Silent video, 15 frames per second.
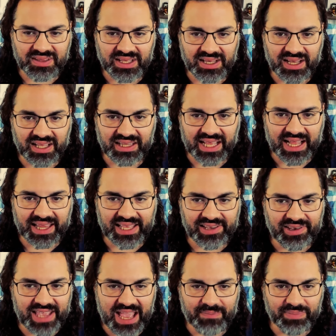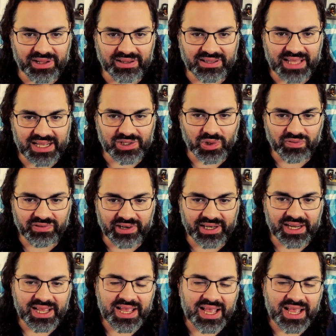a lot. Like, you can't build decks over it.